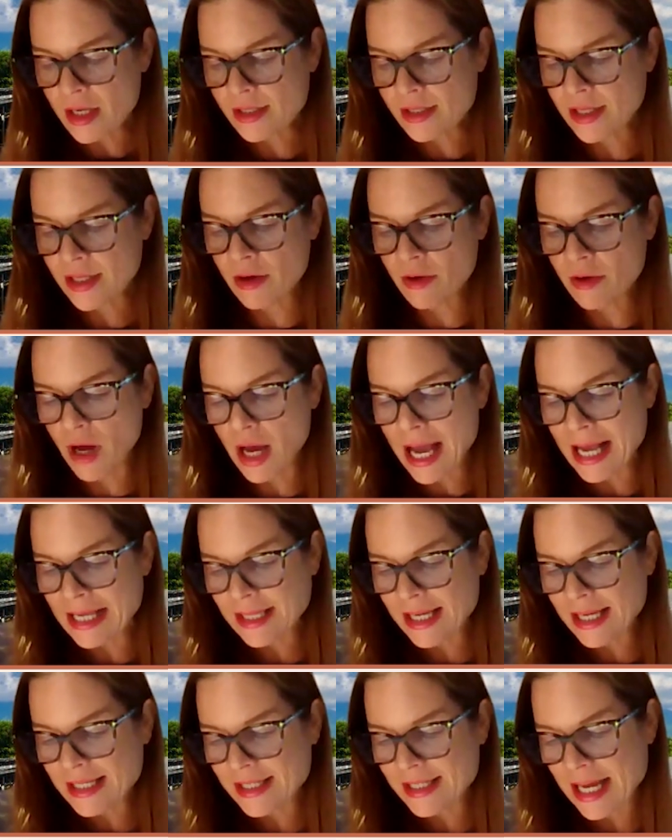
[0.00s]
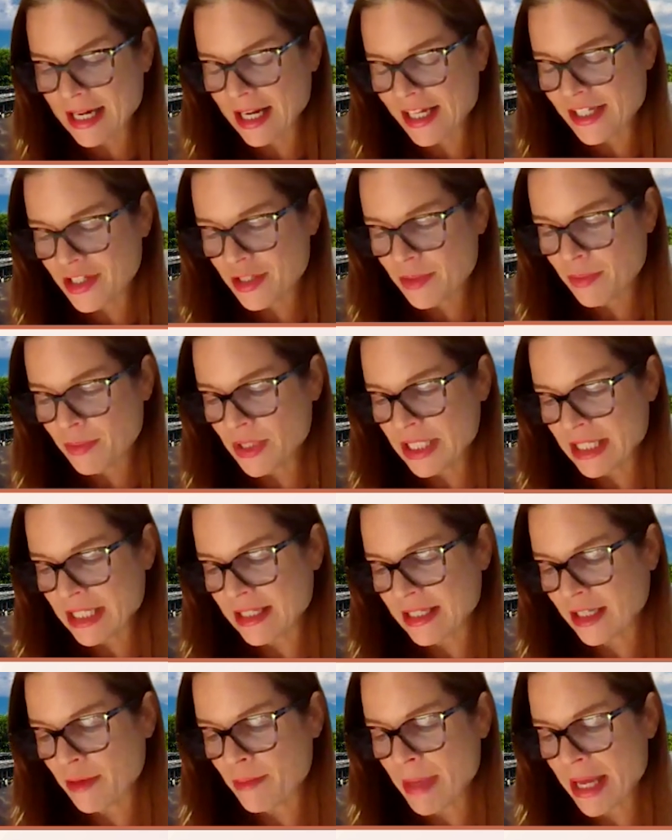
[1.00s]
So as I said, I just
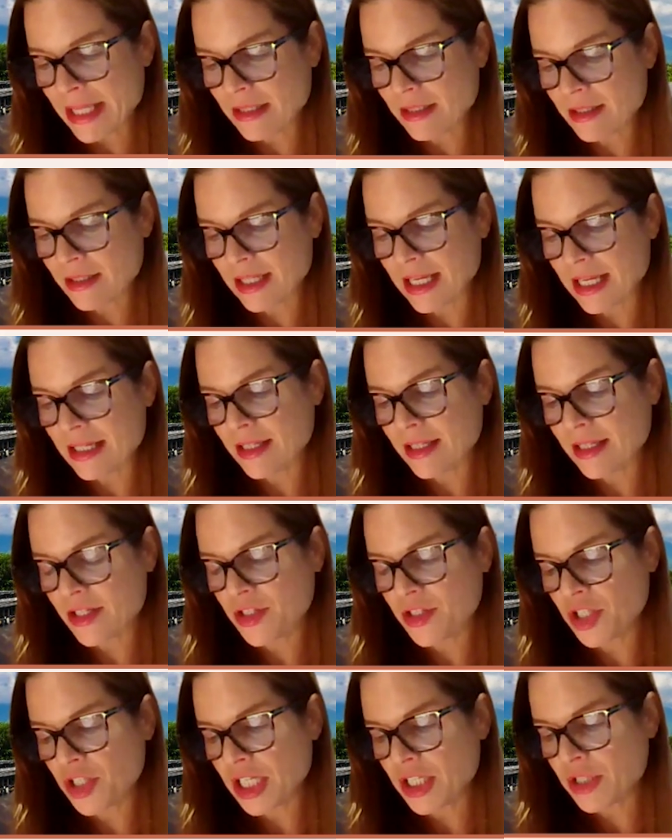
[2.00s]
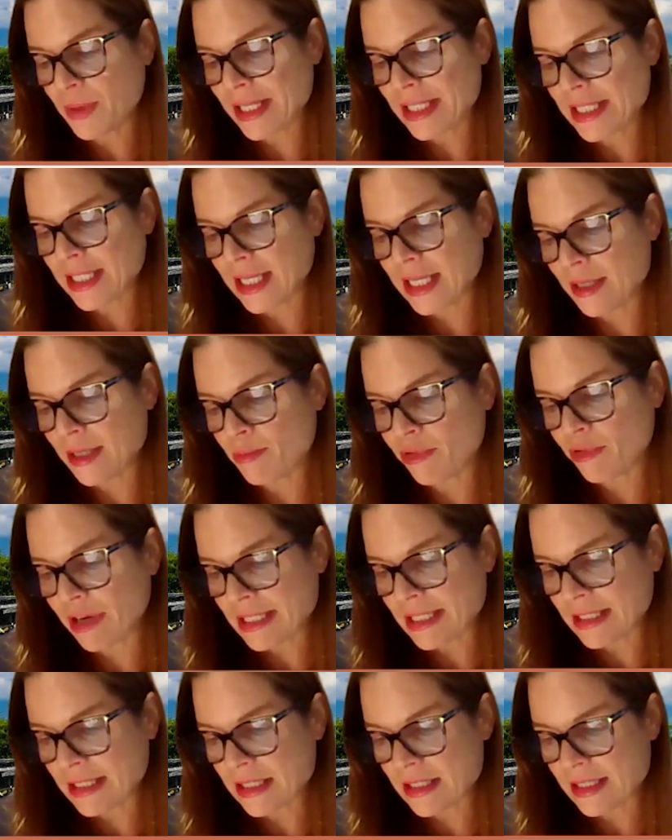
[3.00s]
wanted to commend India's G20
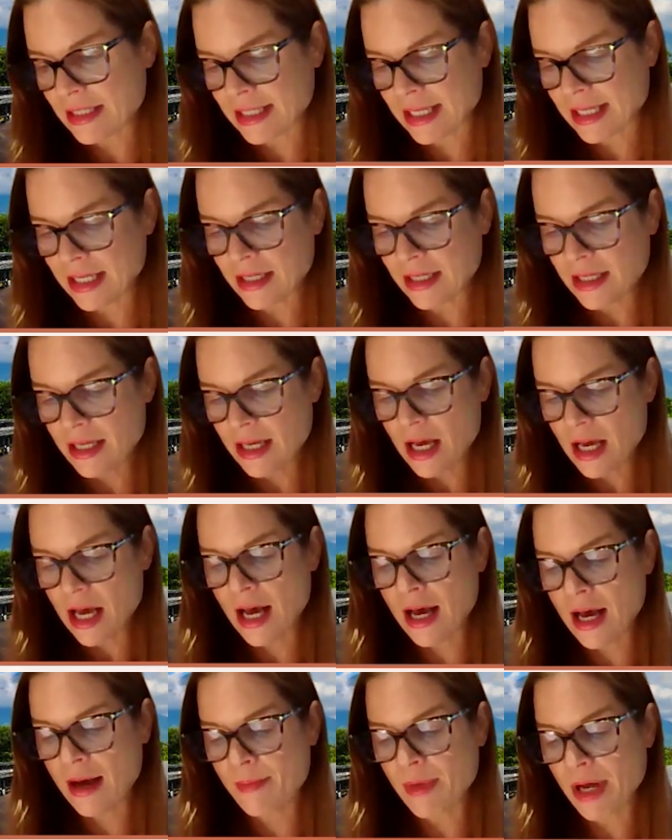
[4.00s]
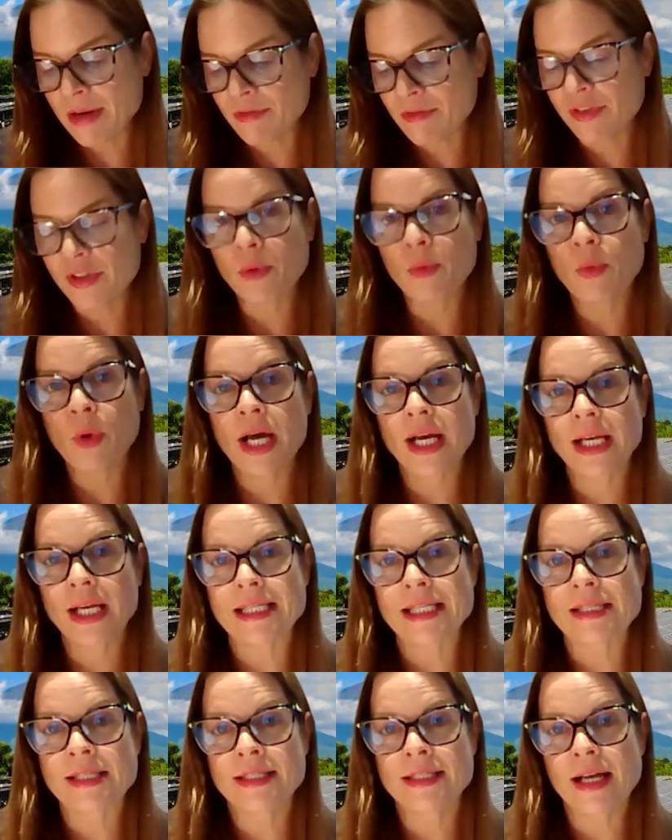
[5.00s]
presidency and for the work
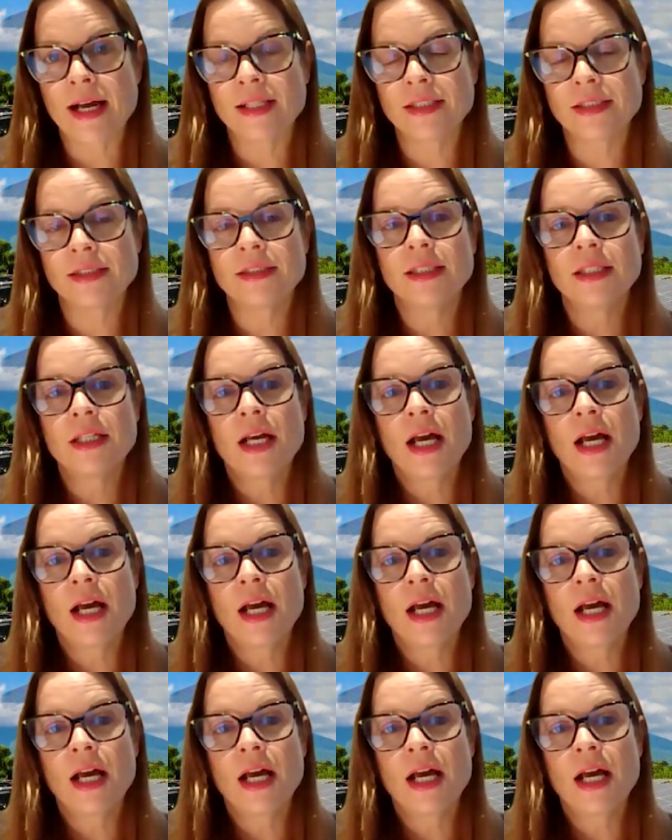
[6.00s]
it's done.